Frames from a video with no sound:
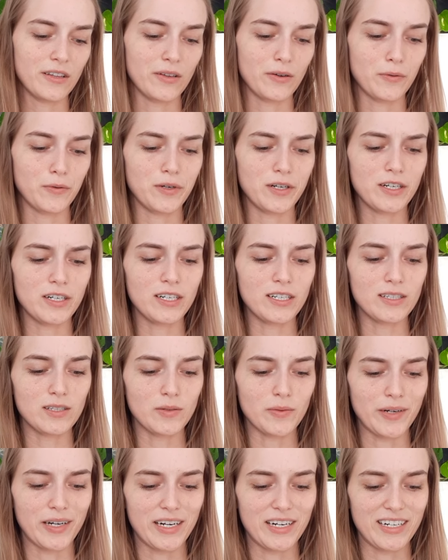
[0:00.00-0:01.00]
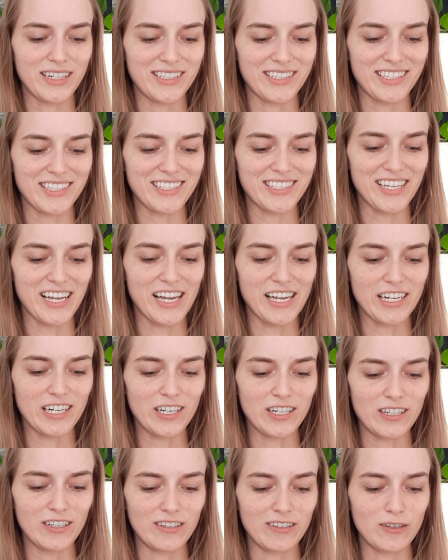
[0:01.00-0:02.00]
The weirdest one is a site
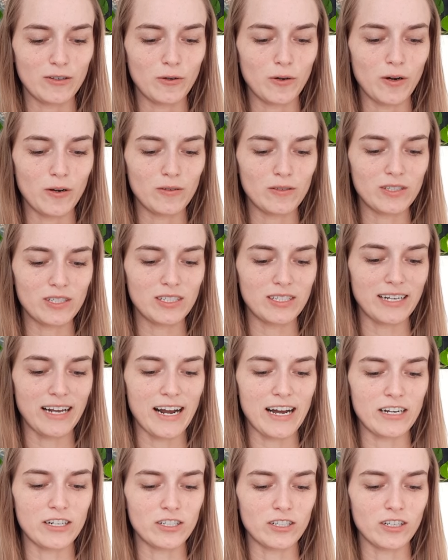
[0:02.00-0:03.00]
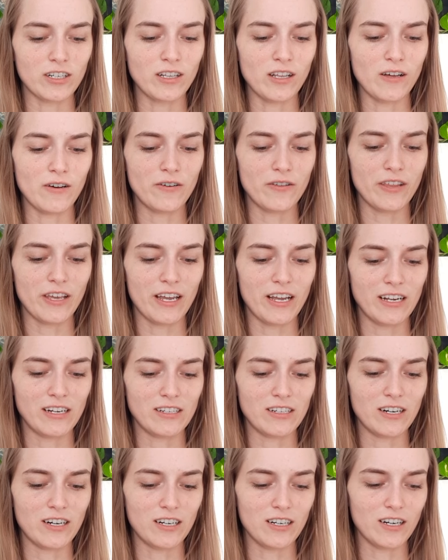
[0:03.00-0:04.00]
called
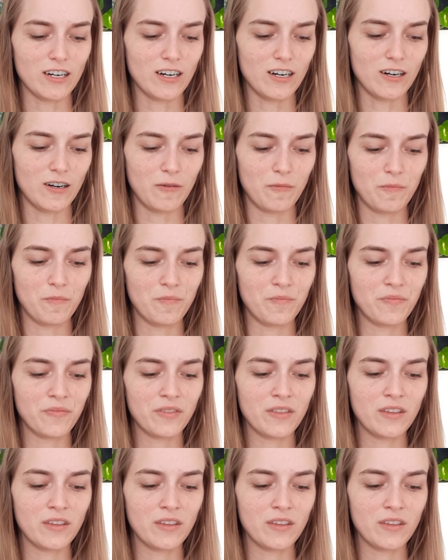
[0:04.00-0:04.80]
quotes-clothing.com.